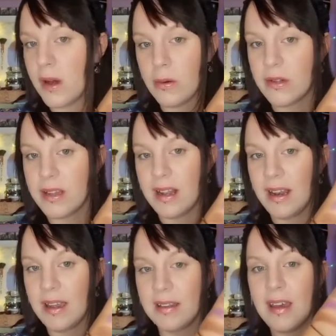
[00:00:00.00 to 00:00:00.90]
well on
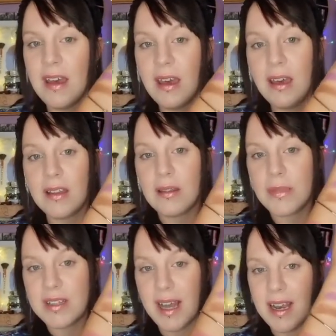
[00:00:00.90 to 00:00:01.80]
the lid. The
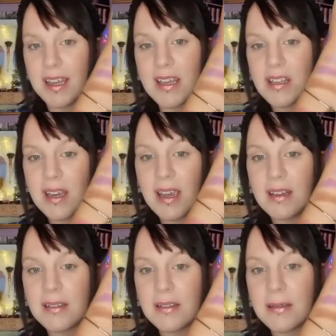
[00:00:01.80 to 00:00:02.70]
metallic-y
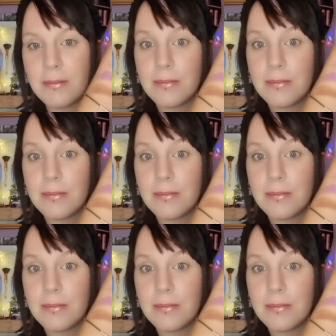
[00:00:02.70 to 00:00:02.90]
shades,